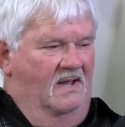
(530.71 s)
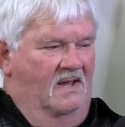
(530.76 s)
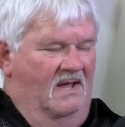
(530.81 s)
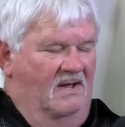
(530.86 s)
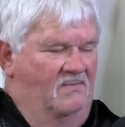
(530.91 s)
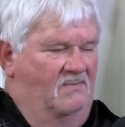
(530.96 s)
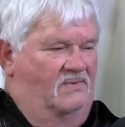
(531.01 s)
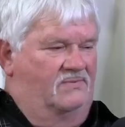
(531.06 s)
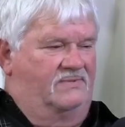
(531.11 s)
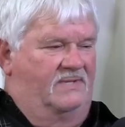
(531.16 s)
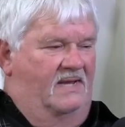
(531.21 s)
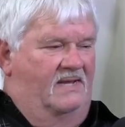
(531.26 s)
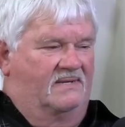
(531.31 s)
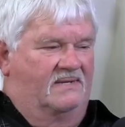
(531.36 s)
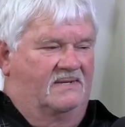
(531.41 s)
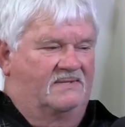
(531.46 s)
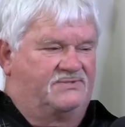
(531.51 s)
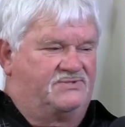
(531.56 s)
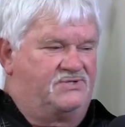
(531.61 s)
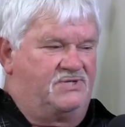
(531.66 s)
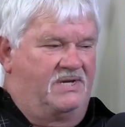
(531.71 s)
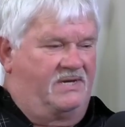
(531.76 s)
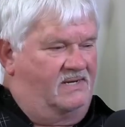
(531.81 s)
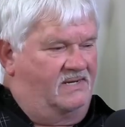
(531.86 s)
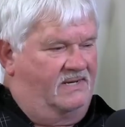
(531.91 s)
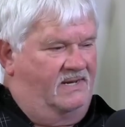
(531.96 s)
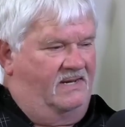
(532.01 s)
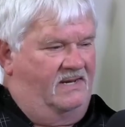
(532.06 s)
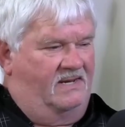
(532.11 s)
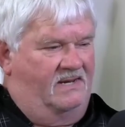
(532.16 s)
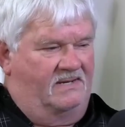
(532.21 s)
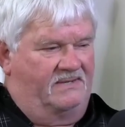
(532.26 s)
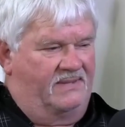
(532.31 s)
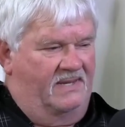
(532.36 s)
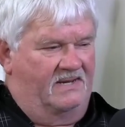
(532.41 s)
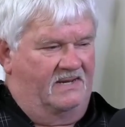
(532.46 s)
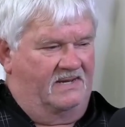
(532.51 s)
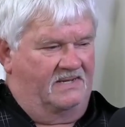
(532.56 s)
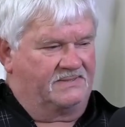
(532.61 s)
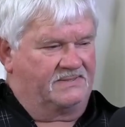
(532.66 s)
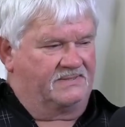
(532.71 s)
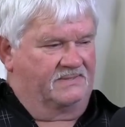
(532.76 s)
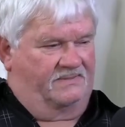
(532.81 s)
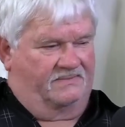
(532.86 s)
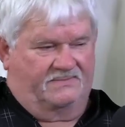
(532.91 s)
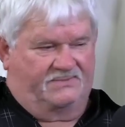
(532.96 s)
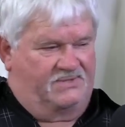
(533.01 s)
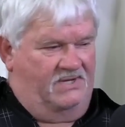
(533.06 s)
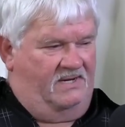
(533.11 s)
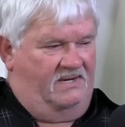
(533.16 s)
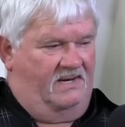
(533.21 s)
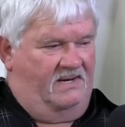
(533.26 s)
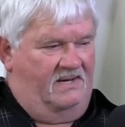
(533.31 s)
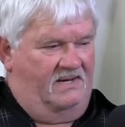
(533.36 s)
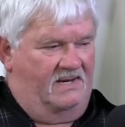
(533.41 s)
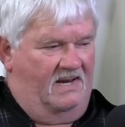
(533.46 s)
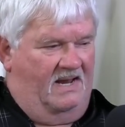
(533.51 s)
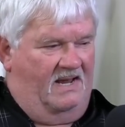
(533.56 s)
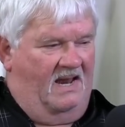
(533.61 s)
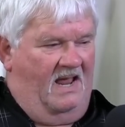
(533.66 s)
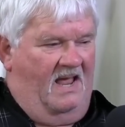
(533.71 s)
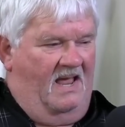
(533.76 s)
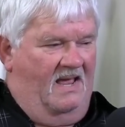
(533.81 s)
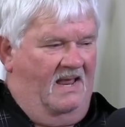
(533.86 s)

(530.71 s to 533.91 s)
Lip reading: I want that GD this and GD that.